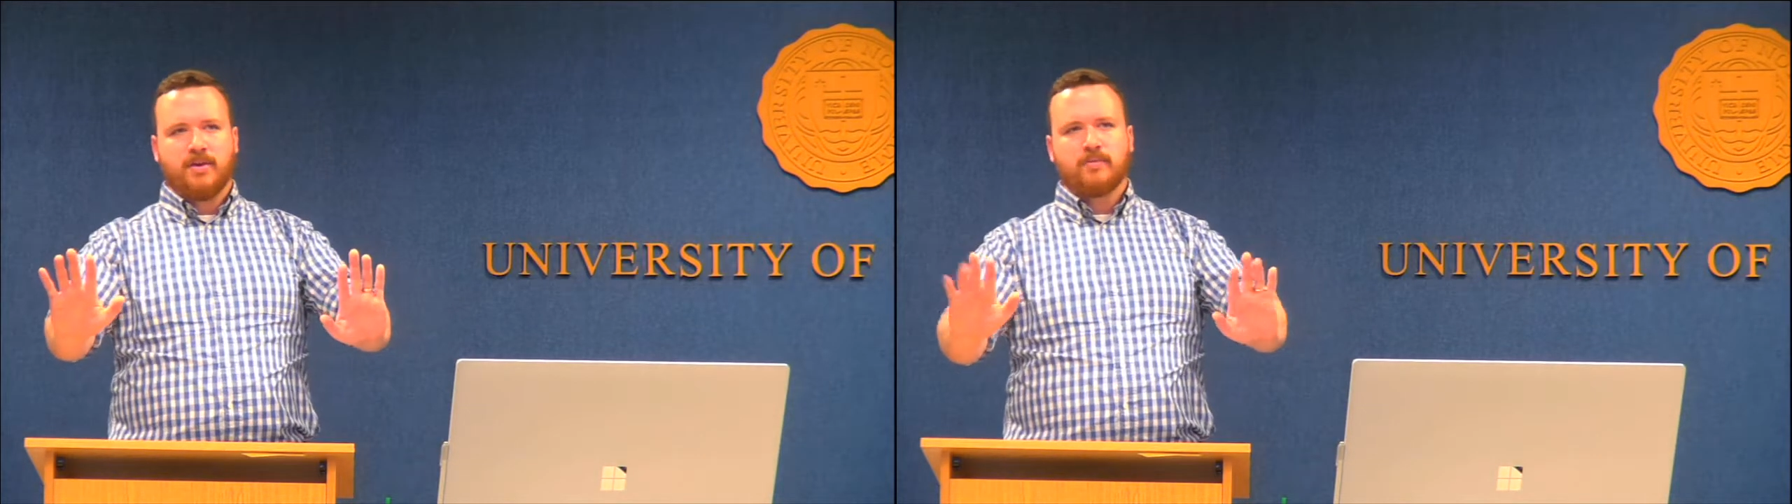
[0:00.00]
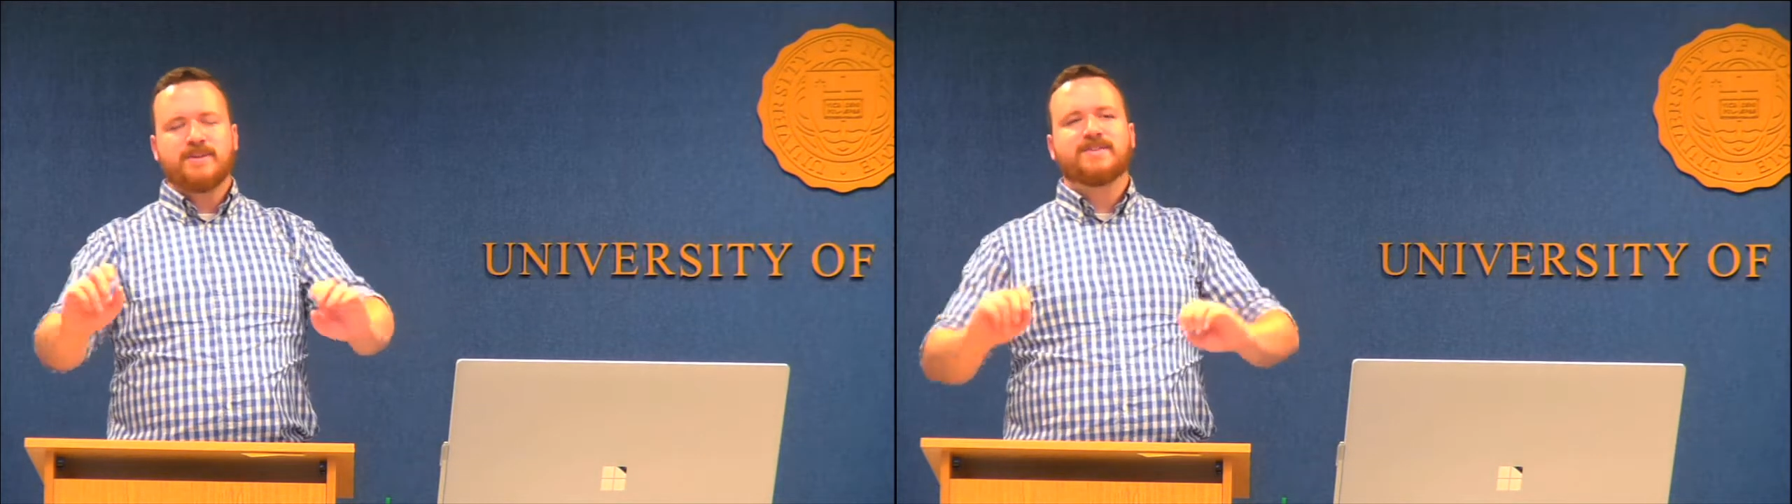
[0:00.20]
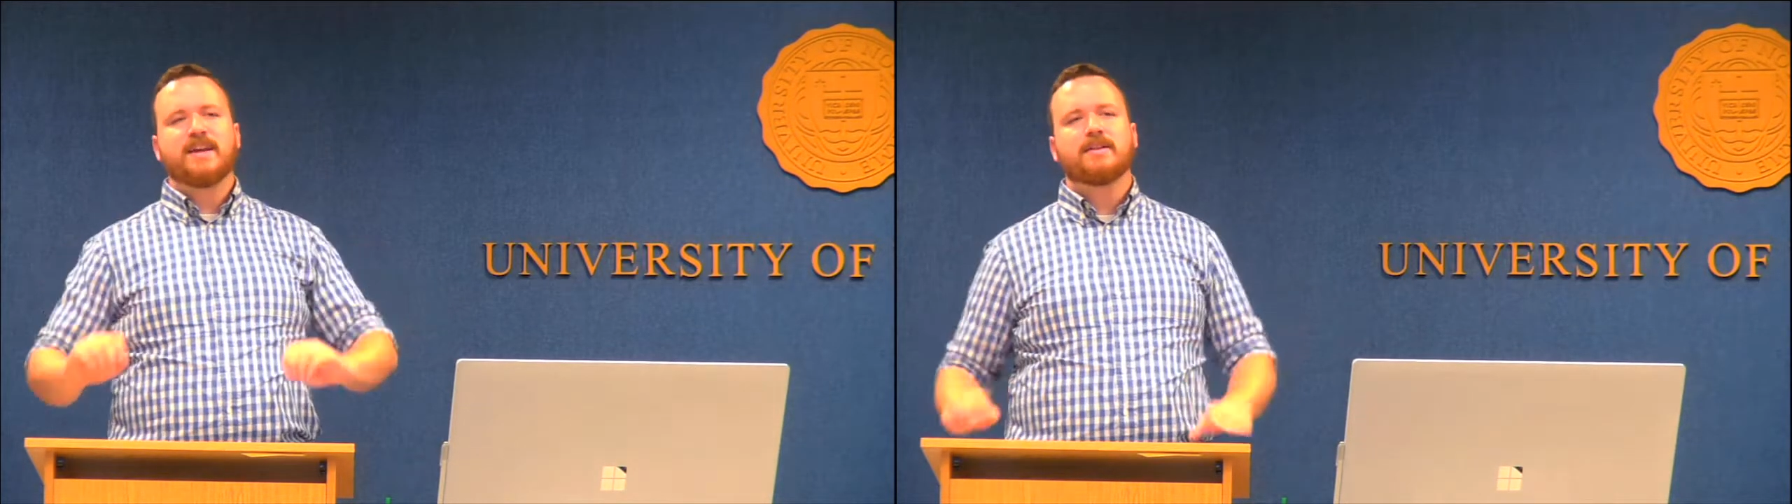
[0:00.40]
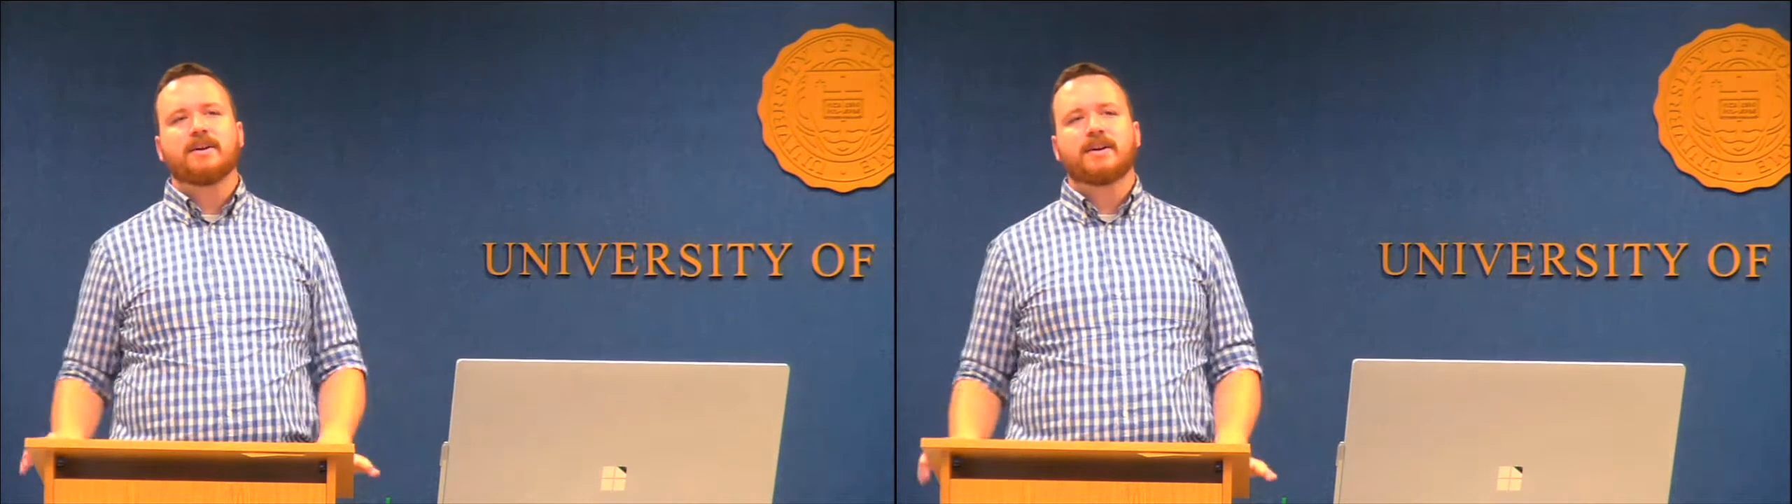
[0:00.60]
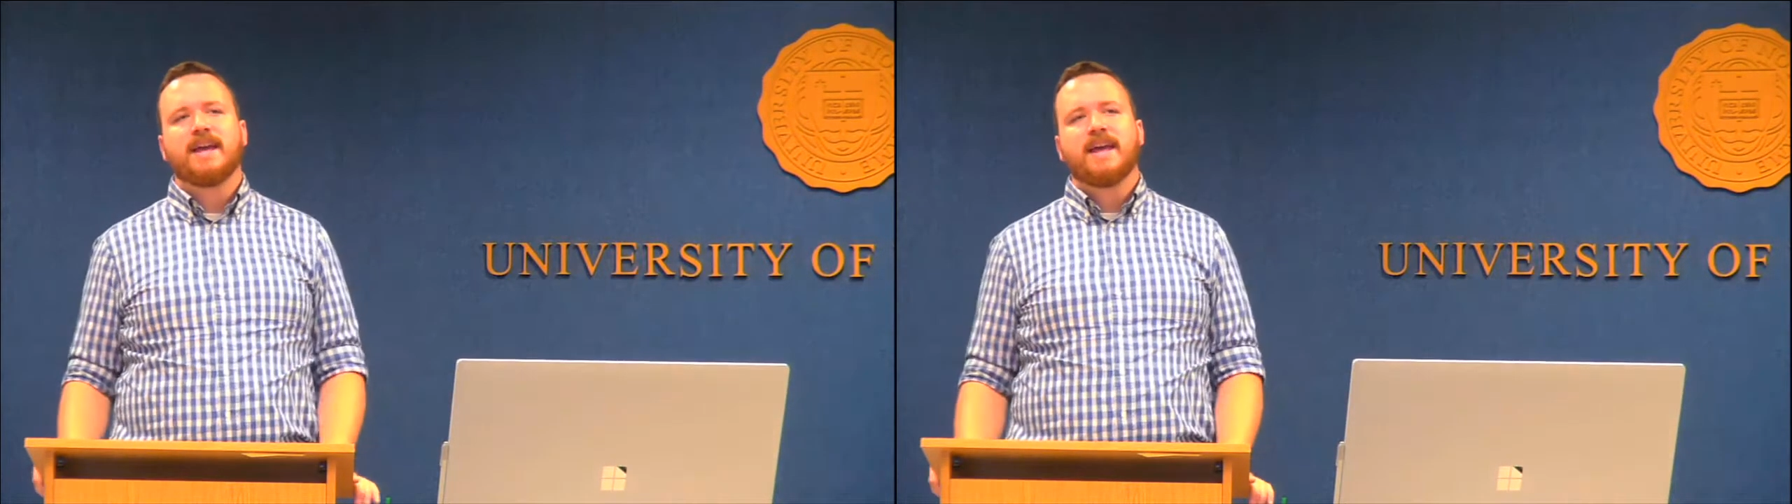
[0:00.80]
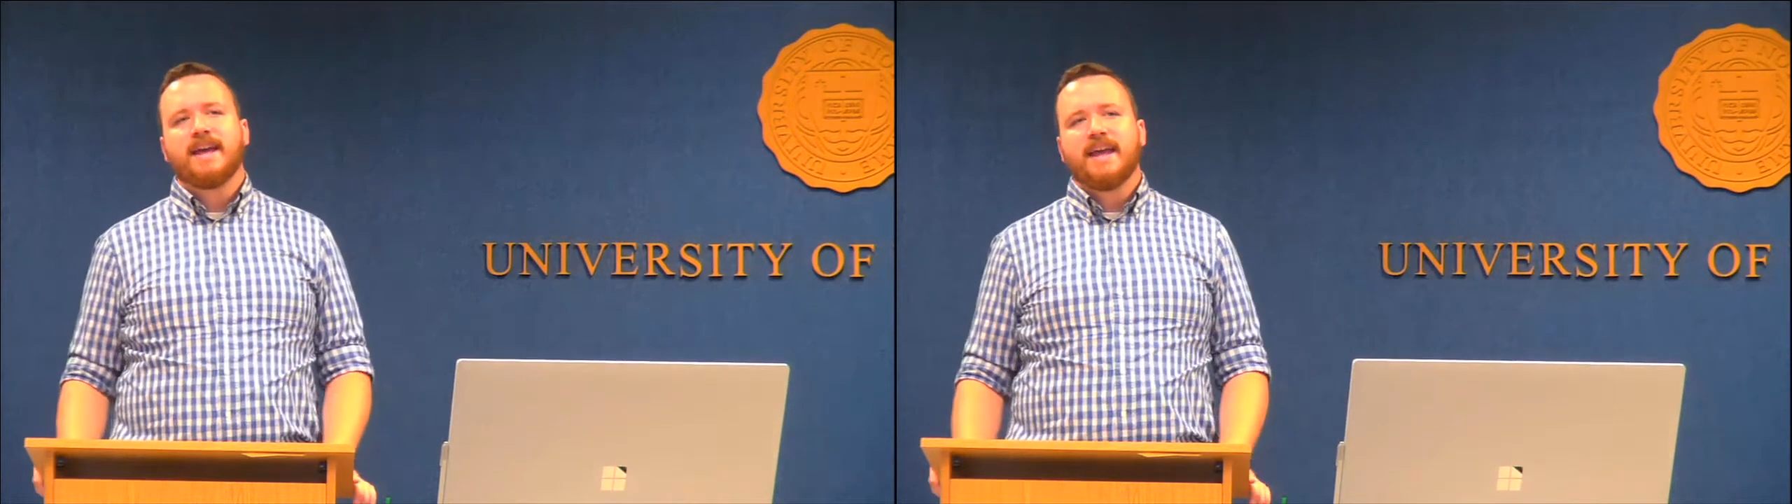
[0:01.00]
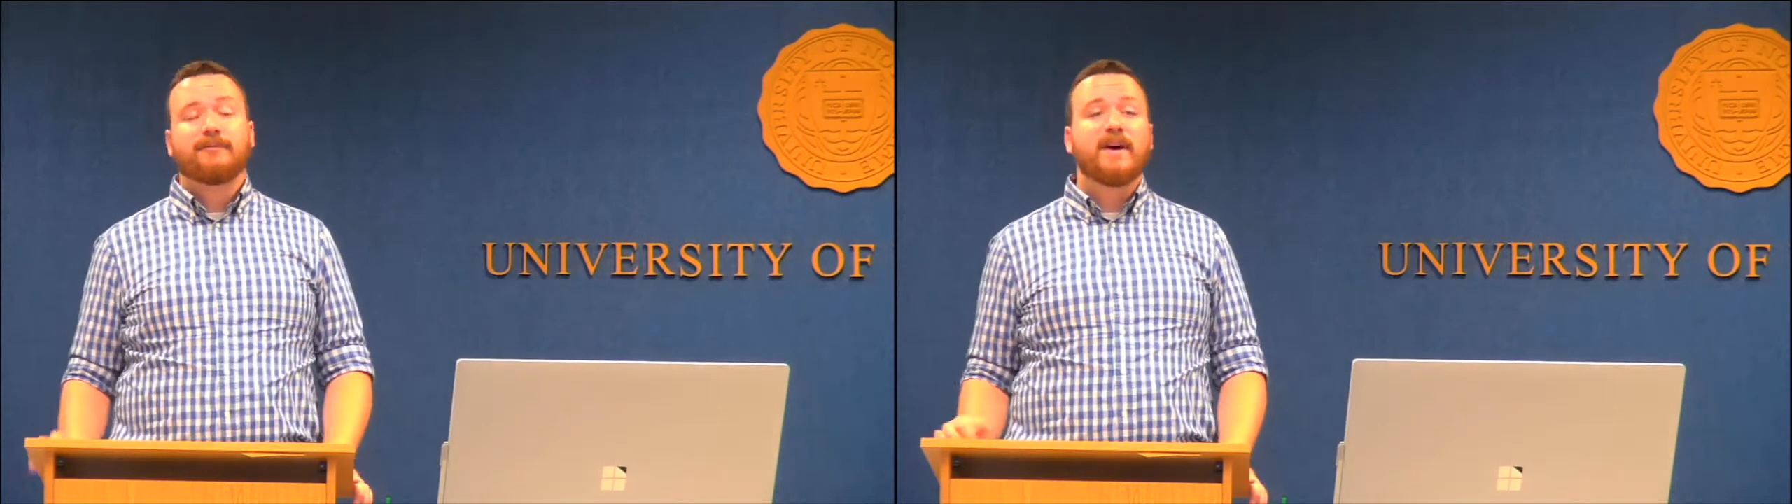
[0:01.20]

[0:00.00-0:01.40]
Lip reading: We say, look, if